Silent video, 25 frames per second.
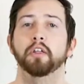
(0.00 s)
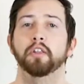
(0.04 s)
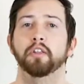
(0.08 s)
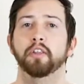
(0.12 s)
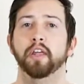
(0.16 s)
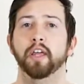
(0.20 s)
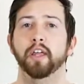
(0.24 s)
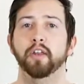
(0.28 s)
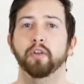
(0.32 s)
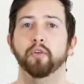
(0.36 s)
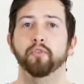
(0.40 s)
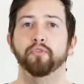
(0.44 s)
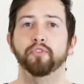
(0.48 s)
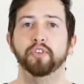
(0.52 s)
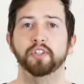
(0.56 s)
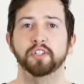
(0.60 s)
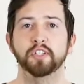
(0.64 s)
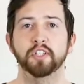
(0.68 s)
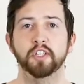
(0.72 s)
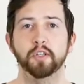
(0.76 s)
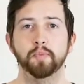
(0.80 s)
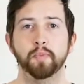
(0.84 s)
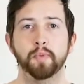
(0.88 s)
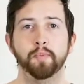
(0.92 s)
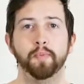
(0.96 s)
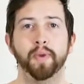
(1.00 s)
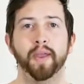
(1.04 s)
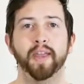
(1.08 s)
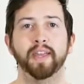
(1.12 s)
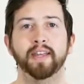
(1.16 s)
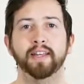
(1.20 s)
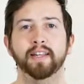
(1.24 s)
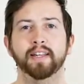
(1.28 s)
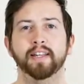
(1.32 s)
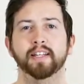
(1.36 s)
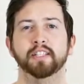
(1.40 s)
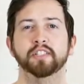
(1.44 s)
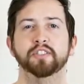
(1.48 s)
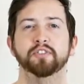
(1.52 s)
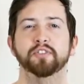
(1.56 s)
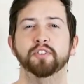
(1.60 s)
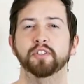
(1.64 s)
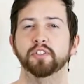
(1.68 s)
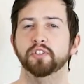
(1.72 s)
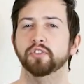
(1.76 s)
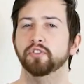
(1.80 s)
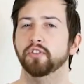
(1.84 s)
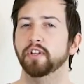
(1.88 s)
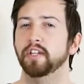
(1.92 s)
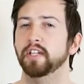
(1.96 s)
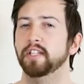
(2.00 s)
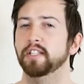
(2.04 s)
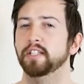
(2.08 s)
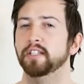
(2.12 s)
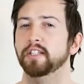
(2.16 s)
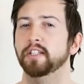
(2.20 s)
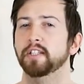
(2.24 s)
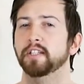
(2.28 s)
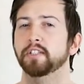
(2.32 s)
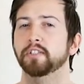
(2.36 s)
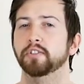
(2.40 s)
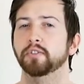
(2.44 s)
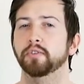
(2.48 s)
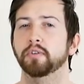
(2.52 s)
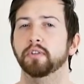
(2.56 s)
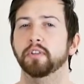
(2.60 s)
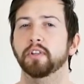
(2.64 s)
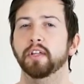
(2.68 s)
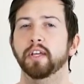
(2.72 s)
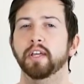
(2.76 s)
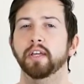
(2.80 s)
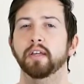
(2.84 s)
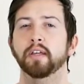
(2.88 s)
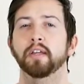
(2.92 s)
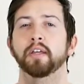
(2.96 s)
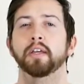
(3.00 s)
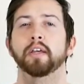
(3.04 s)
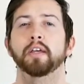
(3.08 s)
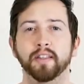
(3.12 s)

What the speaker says: then obviously you'd be paying less for the trays and that sort of thing.